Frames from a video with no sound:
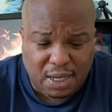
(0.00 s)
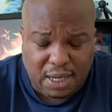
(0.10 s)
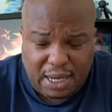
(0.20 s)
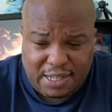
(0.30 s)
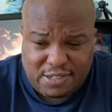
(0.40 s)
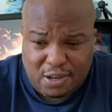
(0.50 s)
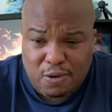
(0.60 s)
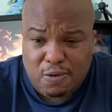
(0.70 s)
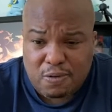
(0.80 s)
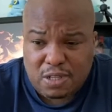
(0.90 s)
And
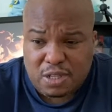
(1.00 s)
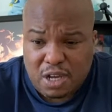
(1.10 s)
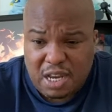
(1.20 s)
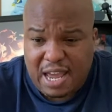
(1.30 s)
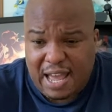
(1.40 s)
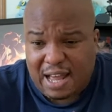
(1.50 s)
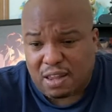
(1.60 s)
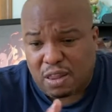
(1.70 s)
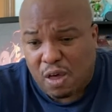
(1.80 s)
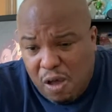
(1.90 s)
so, looking at how
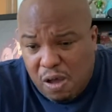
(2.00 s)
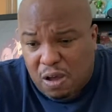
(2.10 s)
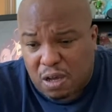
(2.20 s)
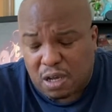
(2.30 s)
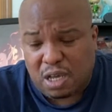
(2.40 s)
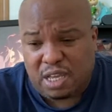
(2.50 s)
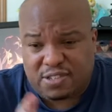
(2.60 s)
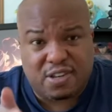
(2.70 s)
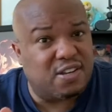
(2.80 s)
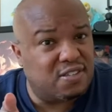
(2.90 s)
long it's
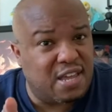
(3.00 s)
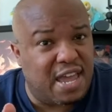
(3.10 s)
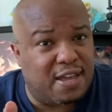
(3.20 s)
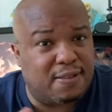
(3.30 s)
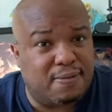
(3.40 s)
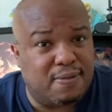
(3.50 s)
gonna take